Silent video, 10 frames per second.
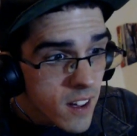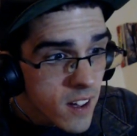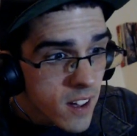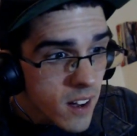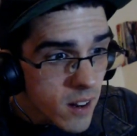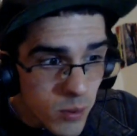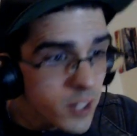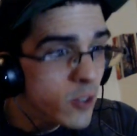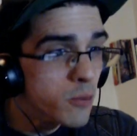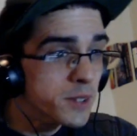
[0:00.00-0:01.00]
I really
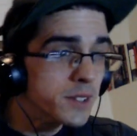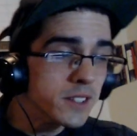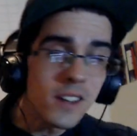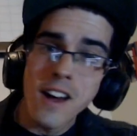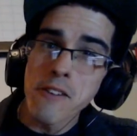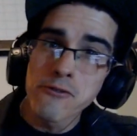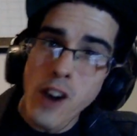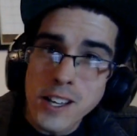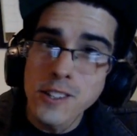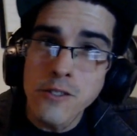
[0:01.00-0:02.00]
hope it did. I
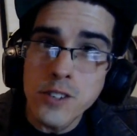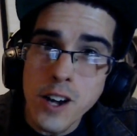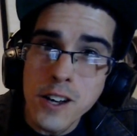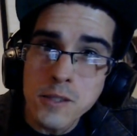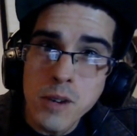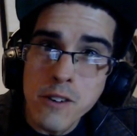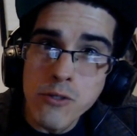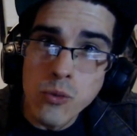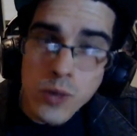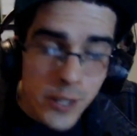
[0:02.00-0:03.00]
fucking love you guys, man, for
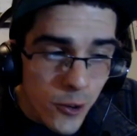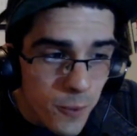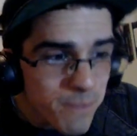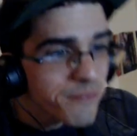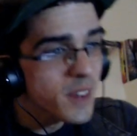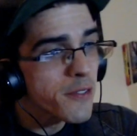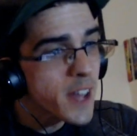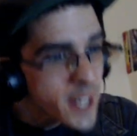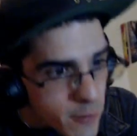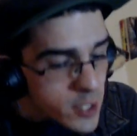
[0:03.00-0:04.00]
real.
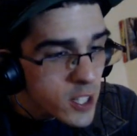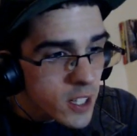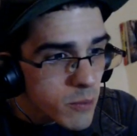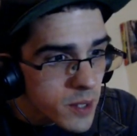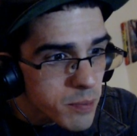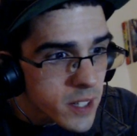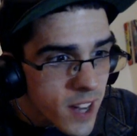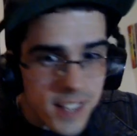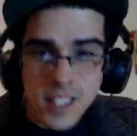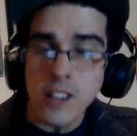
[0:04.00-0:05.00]
Thank you for sticking with me
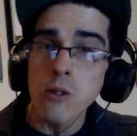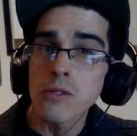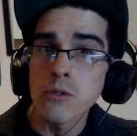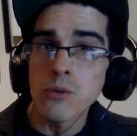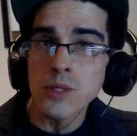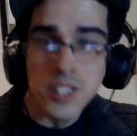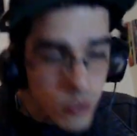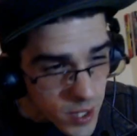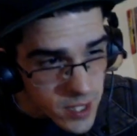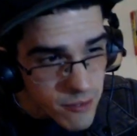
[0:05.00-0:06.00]
as I go through this
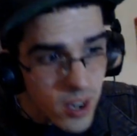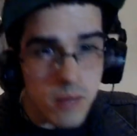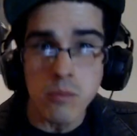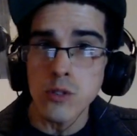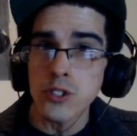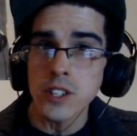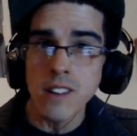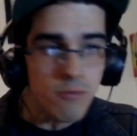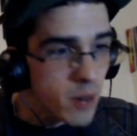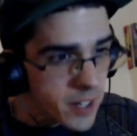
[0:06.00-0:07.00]
crazy fucking bullshit of
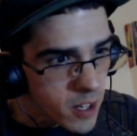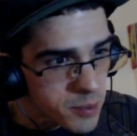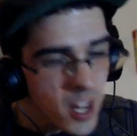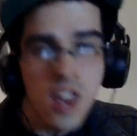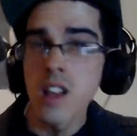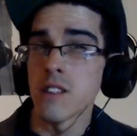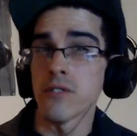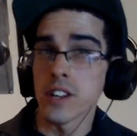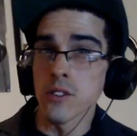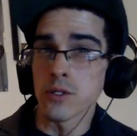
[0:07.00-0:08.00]
breakups and
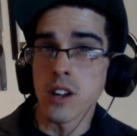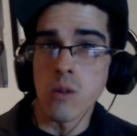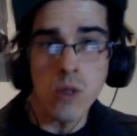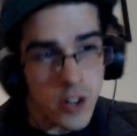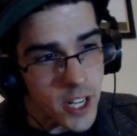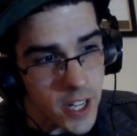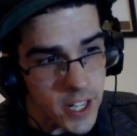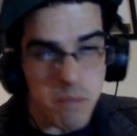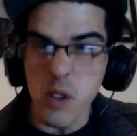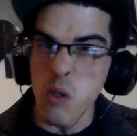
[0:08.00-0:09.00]
videos not working and
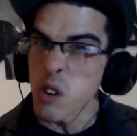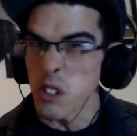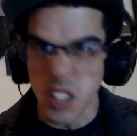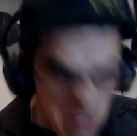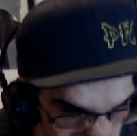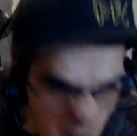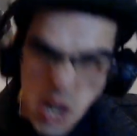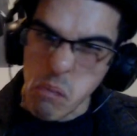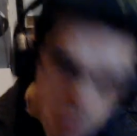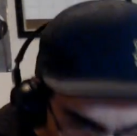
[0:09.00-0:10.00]
computers and
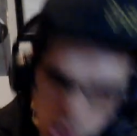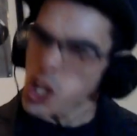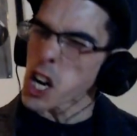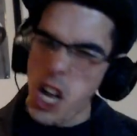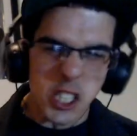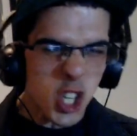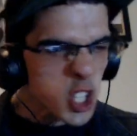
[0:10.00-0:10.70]
fucking bullshit and just...